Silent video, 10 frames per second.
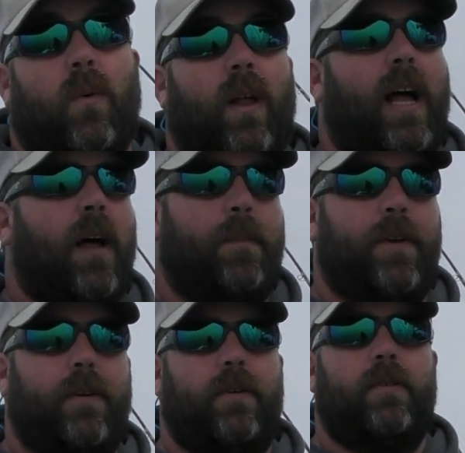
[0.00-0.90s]
will help
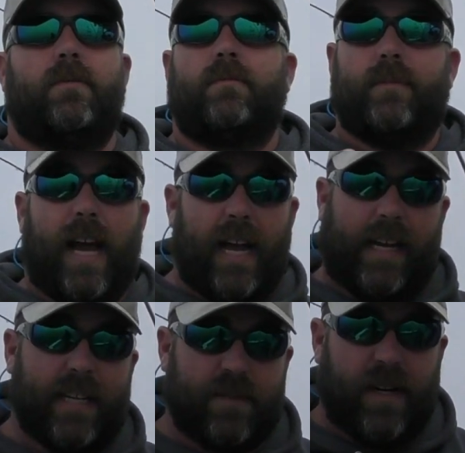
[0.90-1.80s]
you not
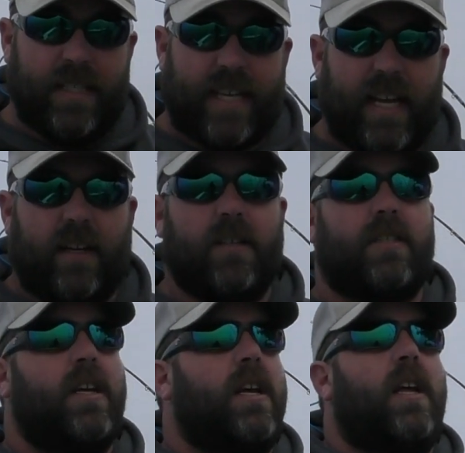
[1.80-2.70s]
get as many tangles
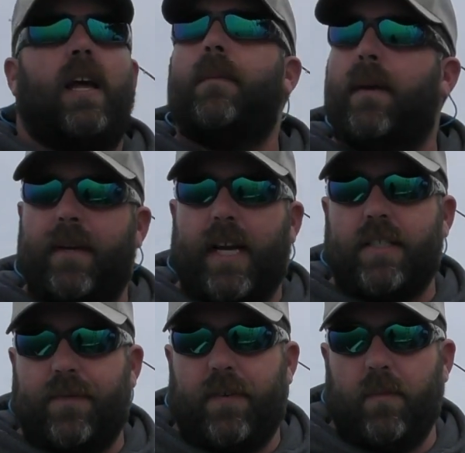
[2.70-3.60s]
and maybe
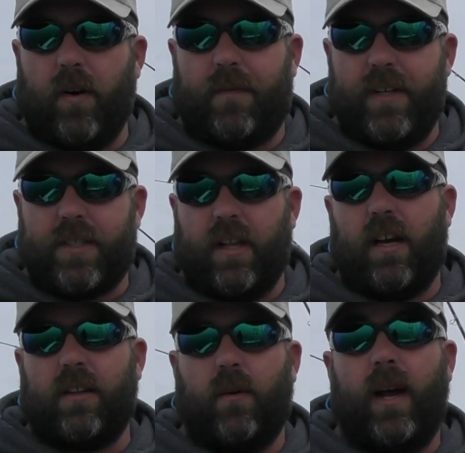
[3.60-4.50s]
catch a few more fish
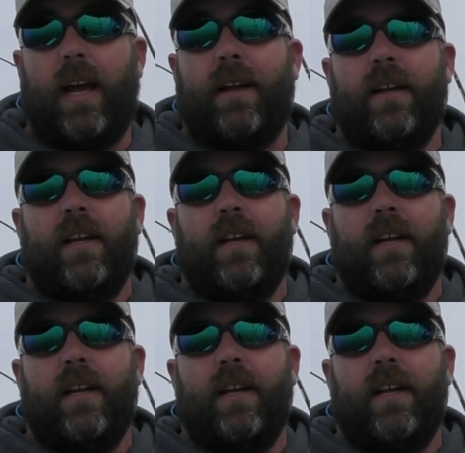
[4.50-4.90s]
along the way.